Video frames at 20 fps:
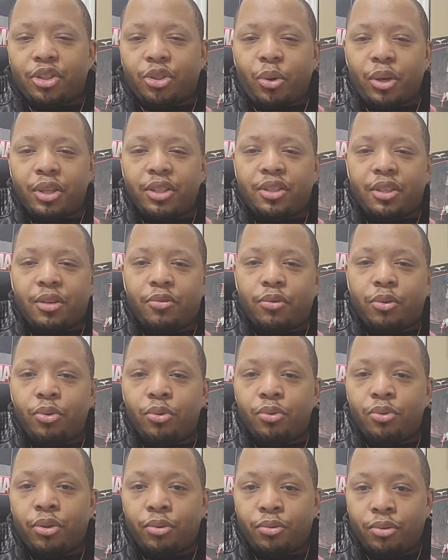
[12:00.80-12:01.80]
twist of
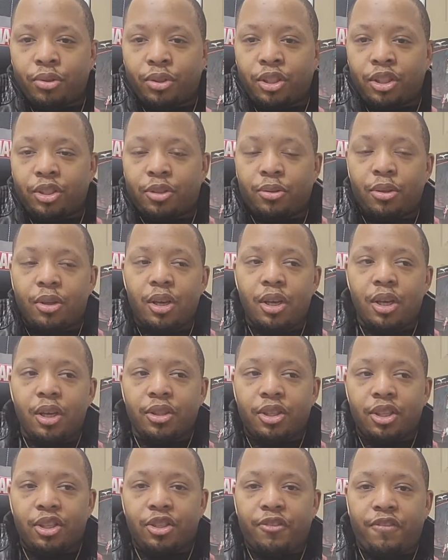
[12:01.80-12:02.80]
who the this
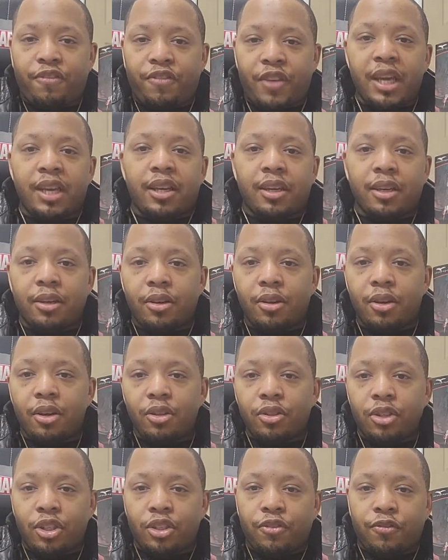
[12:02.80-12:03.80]
this fake,
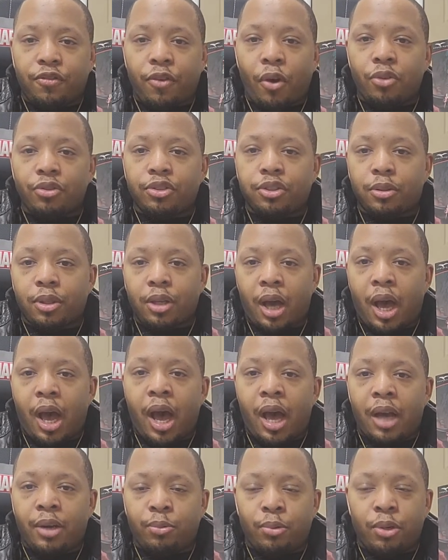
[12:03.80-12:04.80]
this false
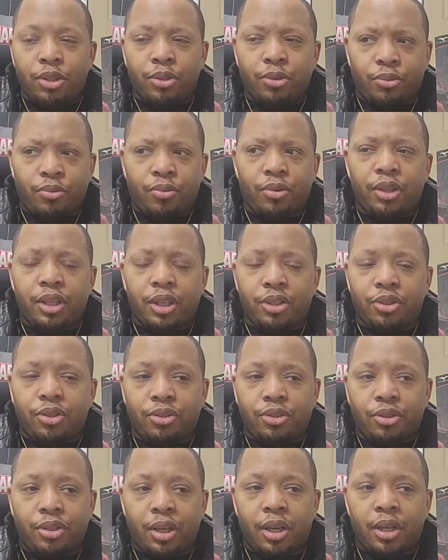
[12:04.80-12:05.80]
god was is really
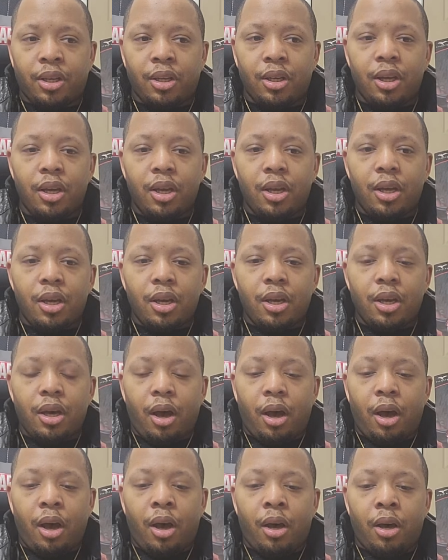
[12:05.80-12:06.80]
interesting.
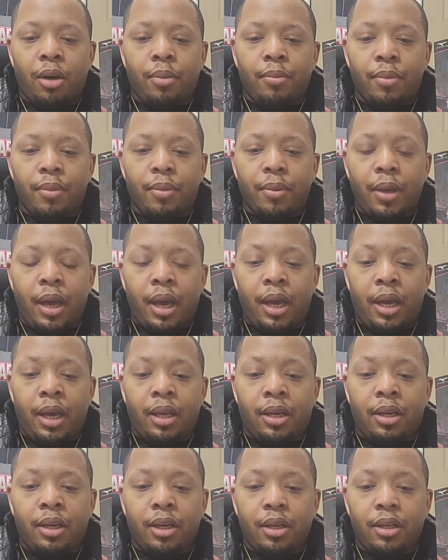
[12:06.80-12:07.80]
Um,
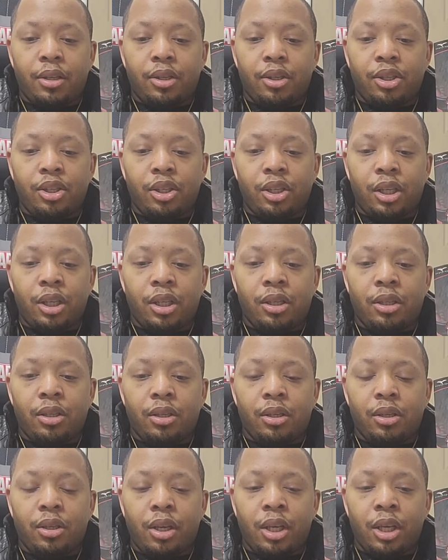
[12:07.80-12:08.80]
and
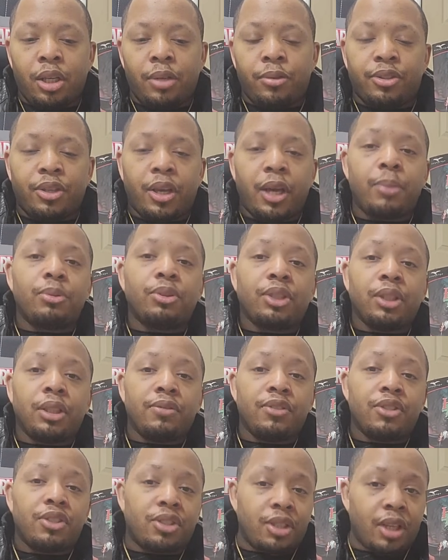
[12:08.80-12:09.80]
she he was able to
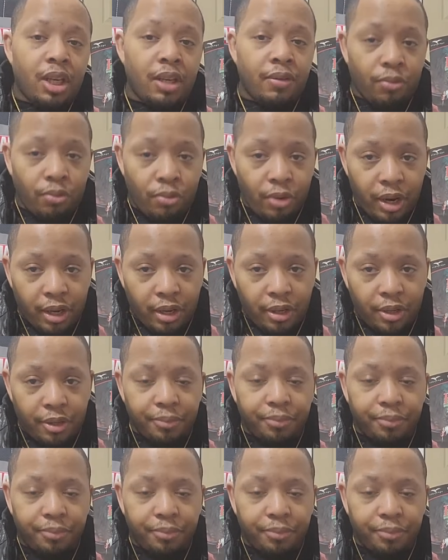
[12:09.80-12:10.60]
even save Rick